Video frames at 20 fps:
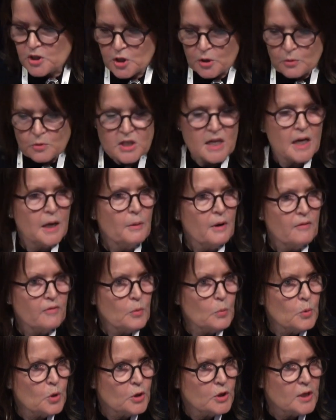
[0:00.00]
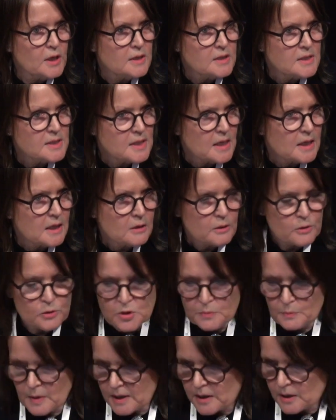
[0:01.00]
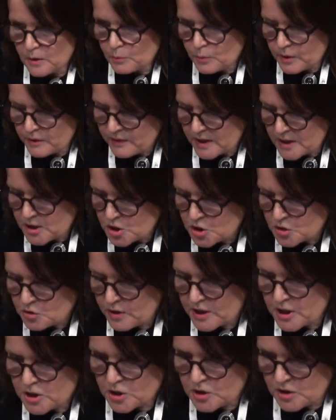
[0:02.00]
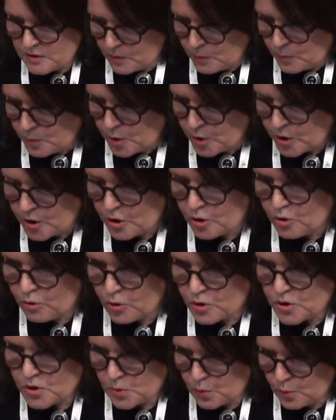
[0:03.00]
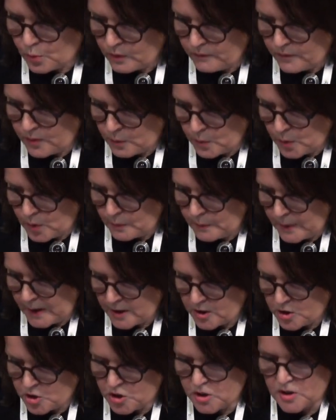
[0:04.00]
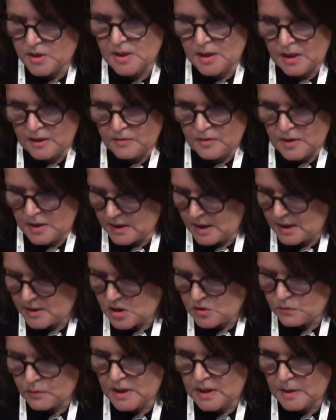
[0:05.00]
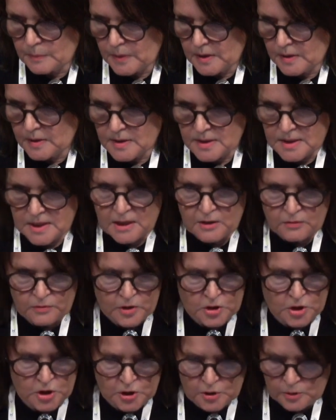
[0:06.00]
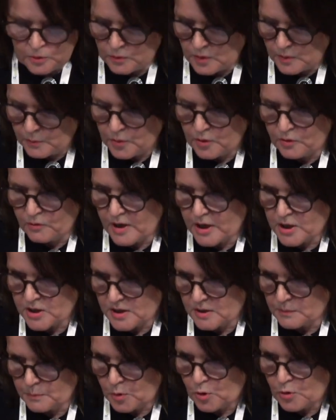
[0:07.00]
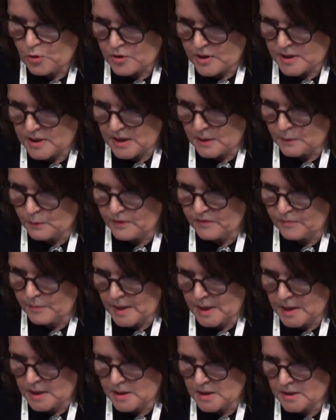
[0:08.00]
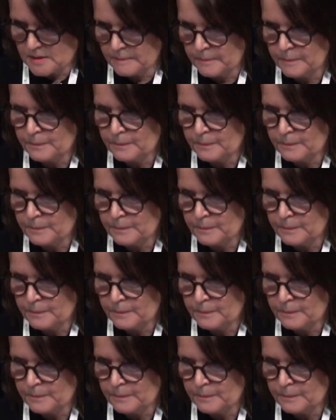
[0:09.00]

don't, however, work in a siloed manner. We've integrated the work across all of the work packages, and I think that's really been the secret to the progress that we've made.